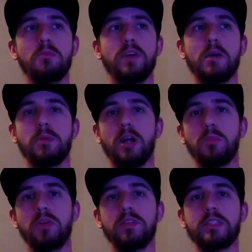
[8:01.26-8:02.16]
vampire
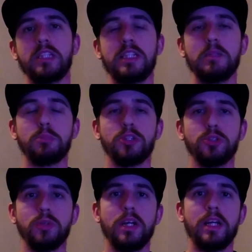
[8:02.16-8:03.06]
movies that didn't
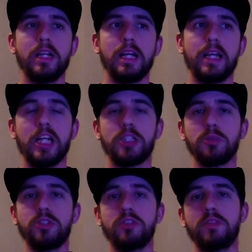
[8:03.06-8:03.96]
portray like actual
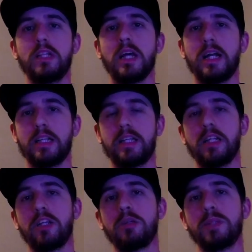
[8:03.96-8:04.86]
UV light
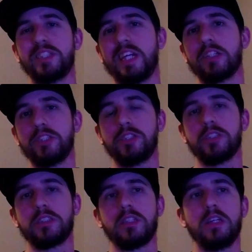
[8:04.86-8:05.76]
killing them. It's actually
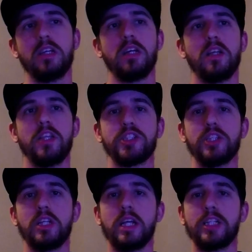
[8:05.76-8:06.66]
just the
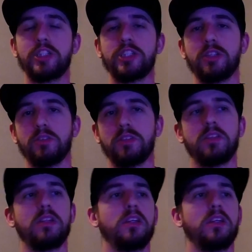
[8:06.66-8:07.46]
sunlight in general.